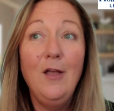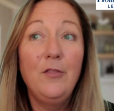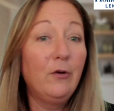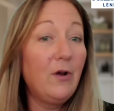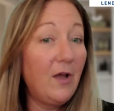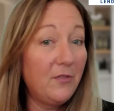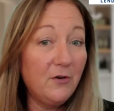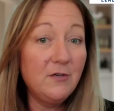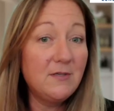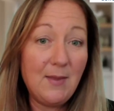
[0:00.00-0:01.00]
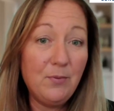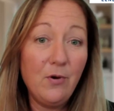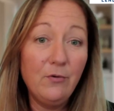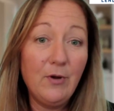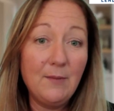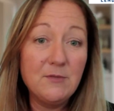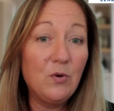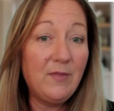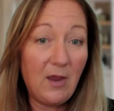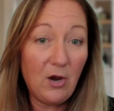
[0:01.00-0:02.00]
There are other aid programs
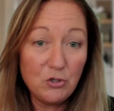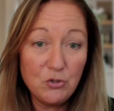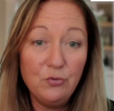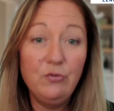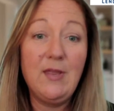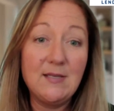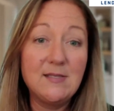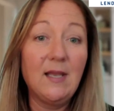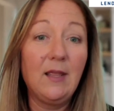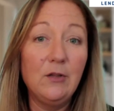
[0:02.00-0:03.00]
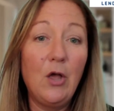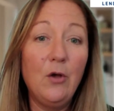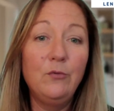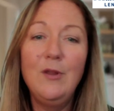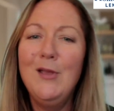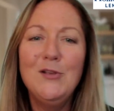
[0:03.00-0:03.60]
where they are truly a second loan.